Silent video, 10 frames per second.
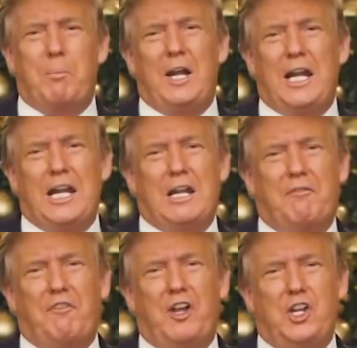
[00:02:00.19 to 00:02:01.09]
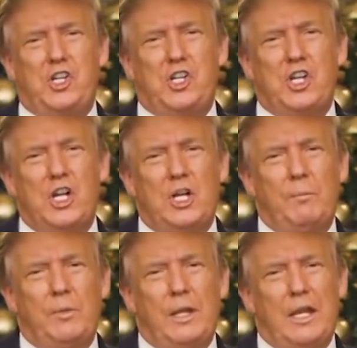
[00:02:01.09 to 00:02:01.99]
breeding of fish
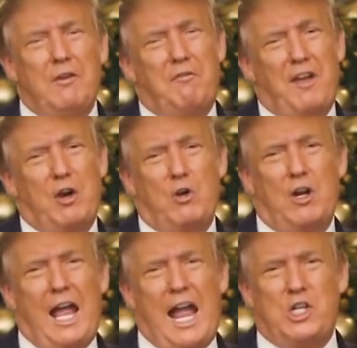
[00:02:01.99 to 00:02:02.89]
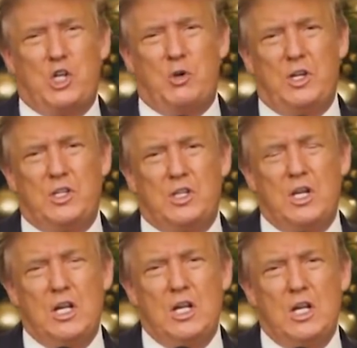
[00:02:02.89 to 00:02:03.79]
in federal hatcheries,
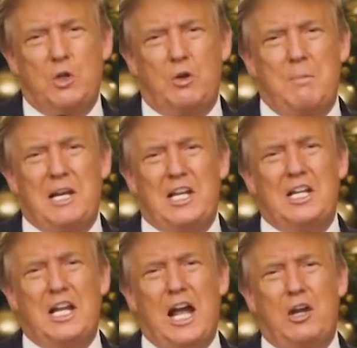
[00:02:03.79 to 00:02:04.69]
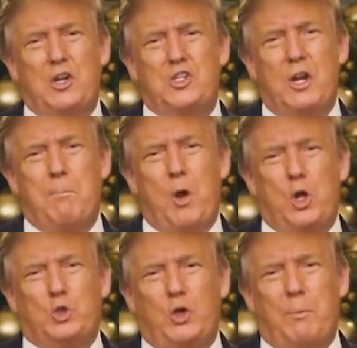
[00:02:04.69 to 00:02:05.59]
$3 million in
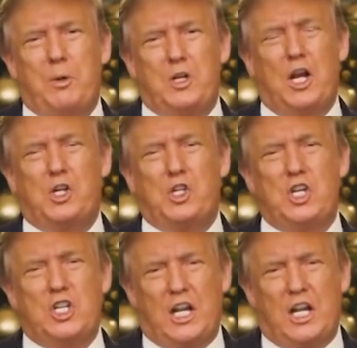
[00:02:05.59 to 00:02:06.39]
poultry production